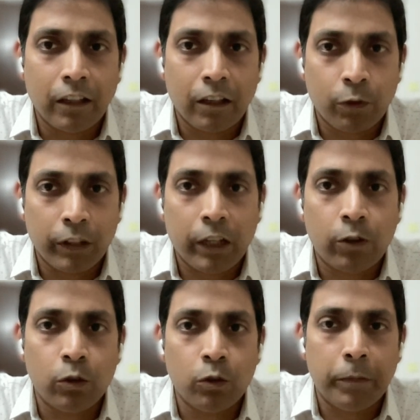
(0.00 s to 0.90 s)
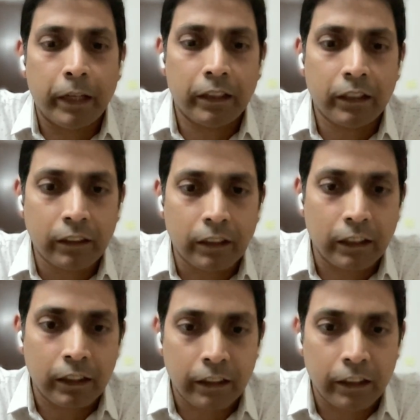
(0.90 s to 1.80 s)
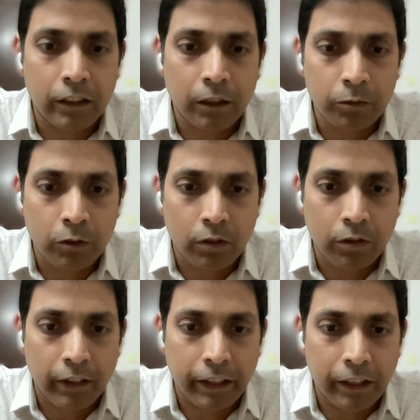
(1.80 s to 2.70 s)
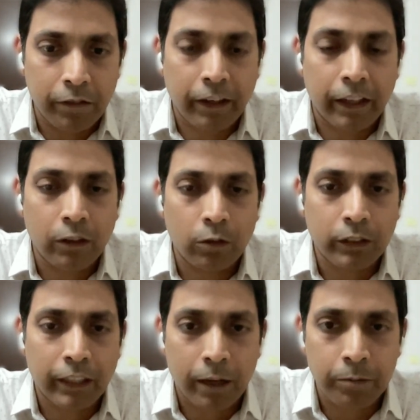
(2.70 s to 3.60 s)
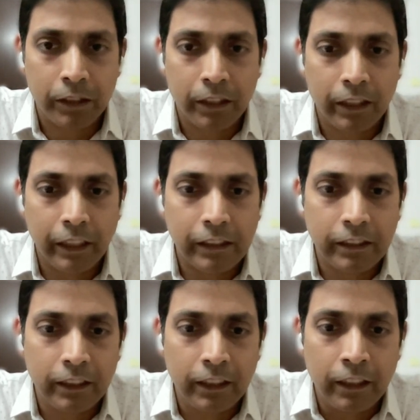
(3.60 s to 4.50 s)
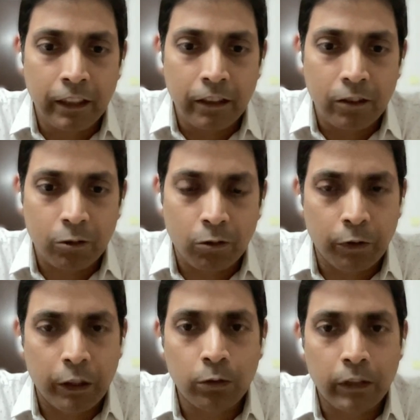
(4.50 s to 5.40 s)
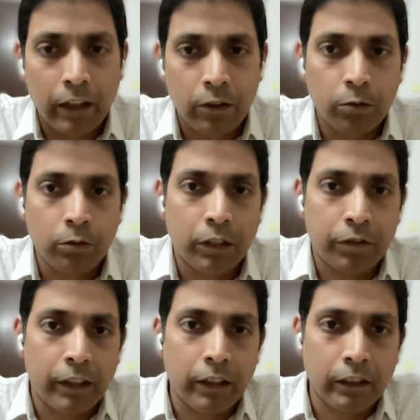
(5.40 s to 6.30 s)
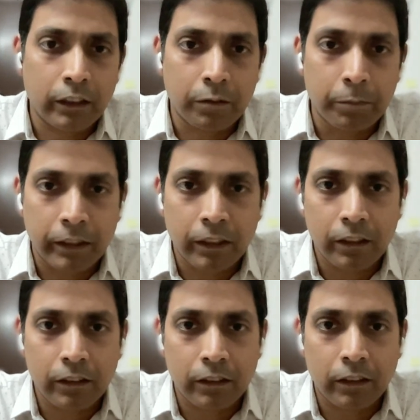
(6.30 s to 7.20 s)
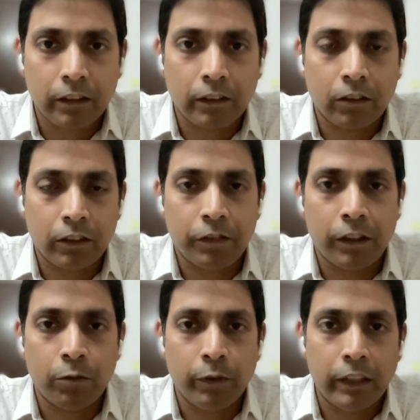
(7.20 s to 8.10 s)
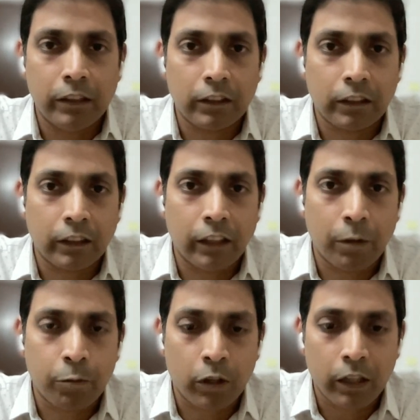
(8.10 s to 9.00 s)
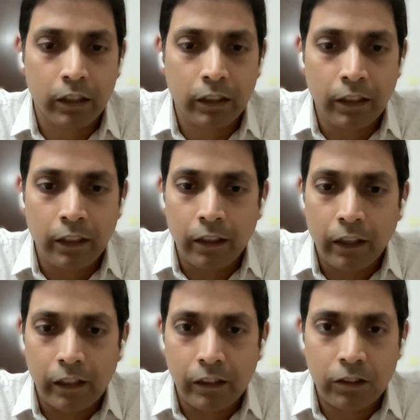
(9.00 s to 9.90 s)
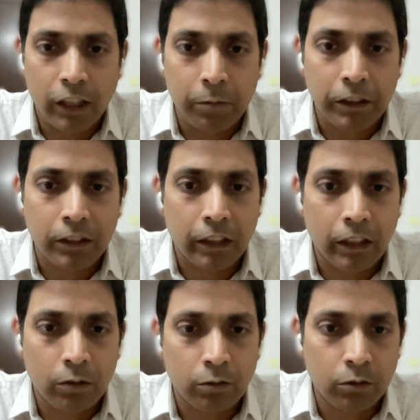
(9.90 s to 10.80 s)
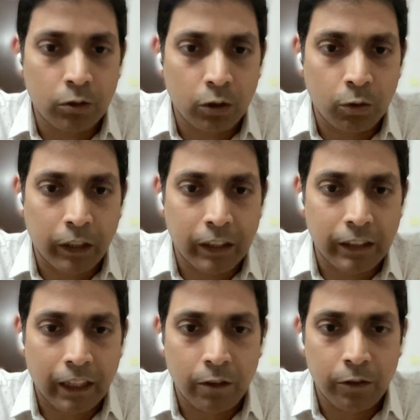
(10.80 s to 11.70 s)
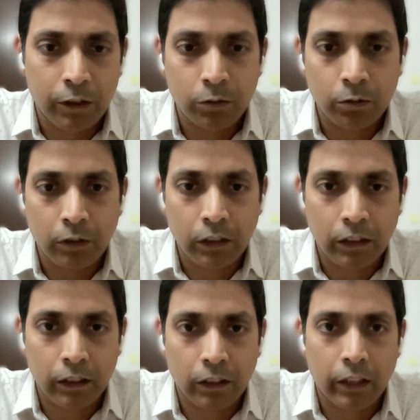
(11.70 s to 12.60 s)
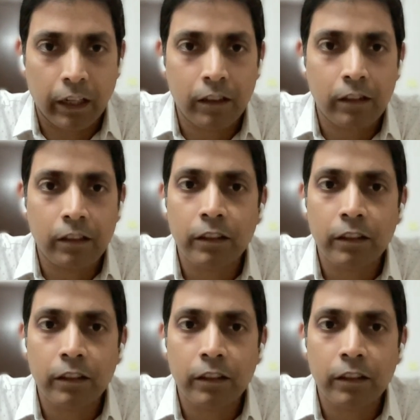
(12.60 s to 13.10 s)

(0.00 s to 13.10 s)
what they could do better in terms of identifying those gaps in their deals. So we do that through different methods or different ways in our product. I'll just share my screen to show you what exactly we do in that.